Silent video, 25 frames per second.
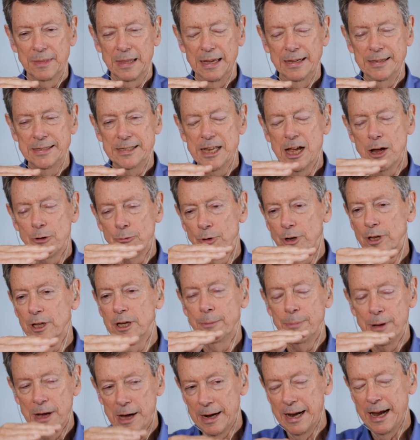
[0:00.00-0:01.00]
it's not
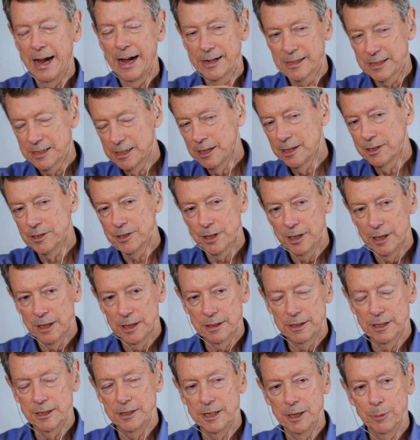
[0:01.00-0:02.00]
really about
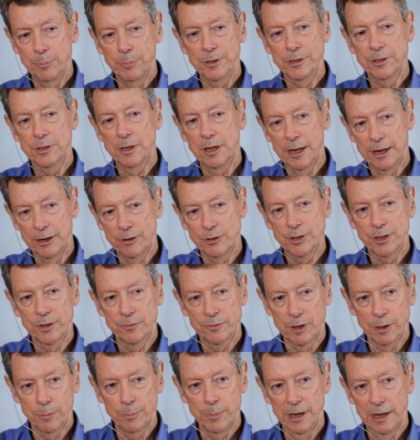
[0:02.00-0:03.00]
accessing the deepest layers
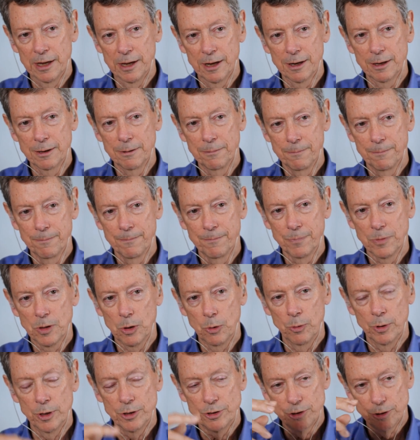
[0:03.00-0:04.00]
of our being,
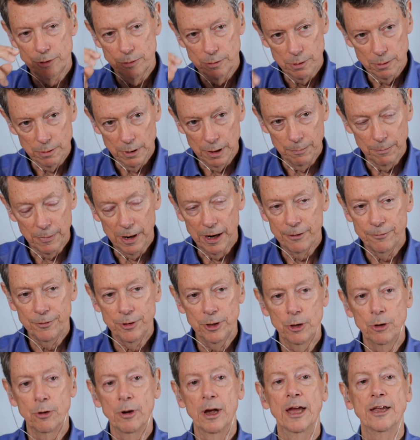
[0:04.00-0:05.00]
which, in my
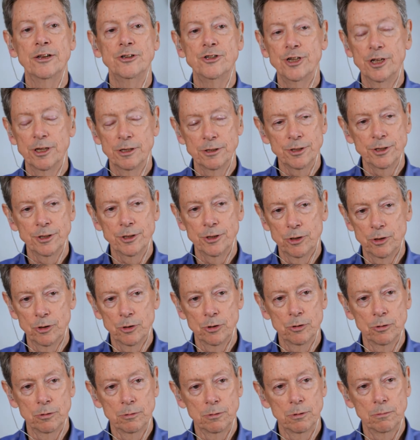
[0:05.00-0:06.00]
view, edge
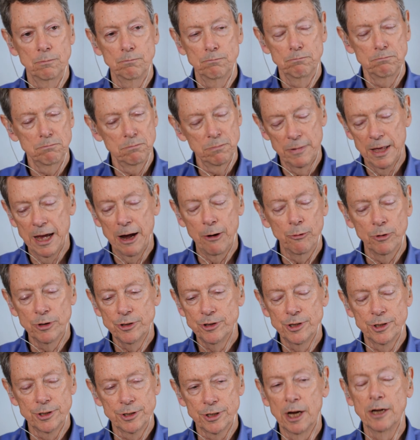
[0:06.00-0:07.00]
into that
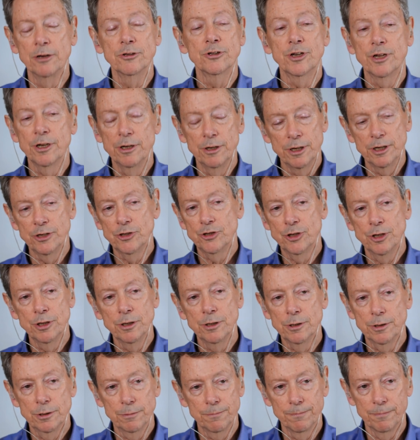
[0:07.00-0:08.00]
which is
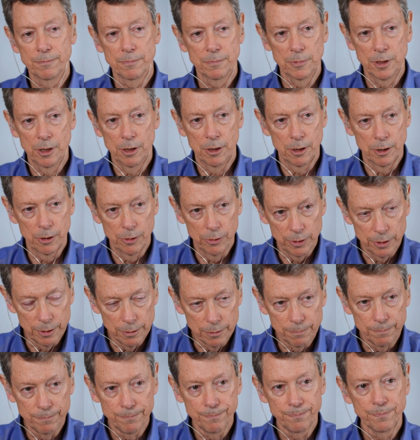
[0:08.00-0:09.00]
unconditioned, you know,
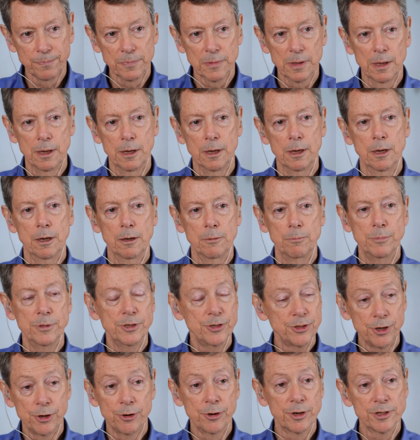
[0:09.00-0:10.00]
and
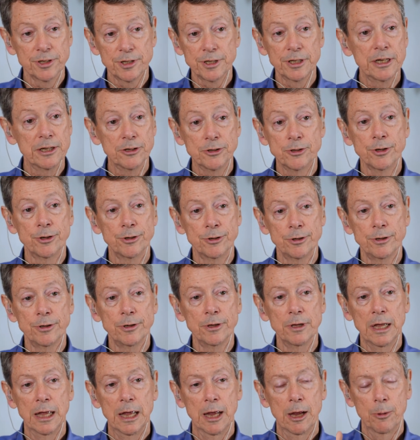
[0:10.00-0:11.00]
mysteriously
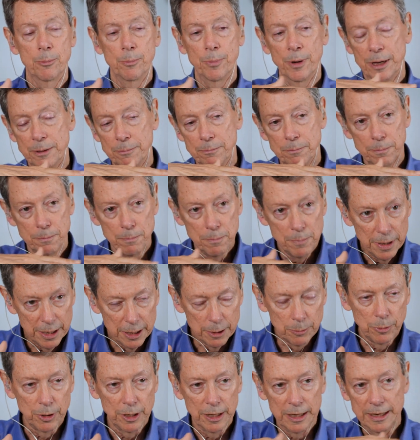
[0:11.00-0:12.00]
eternal but
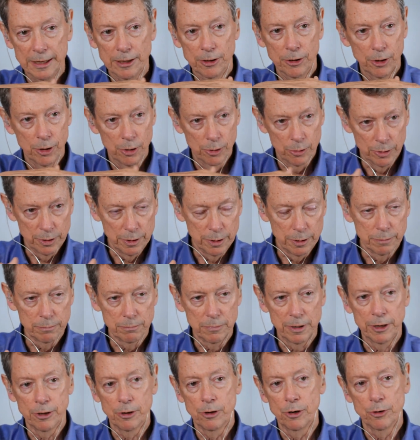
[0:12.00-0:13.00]
minimally, you know, in,
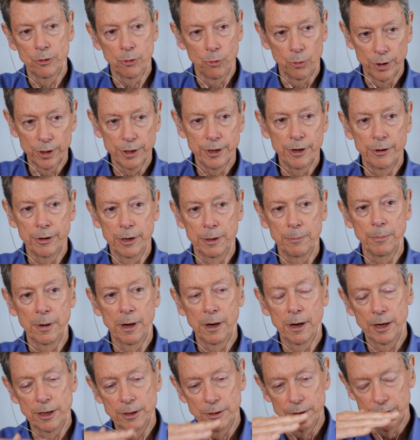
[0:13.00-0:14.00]
in our own ordinary
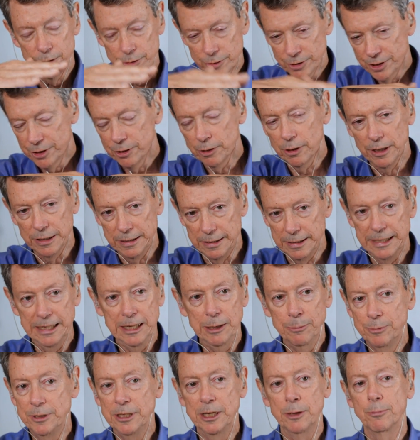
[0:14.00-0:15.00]
mind, there's still a
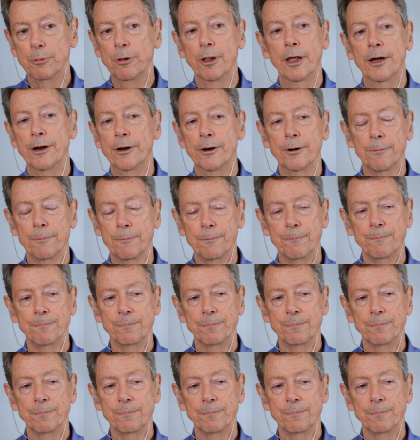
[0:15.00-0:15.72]
deep, deep layer.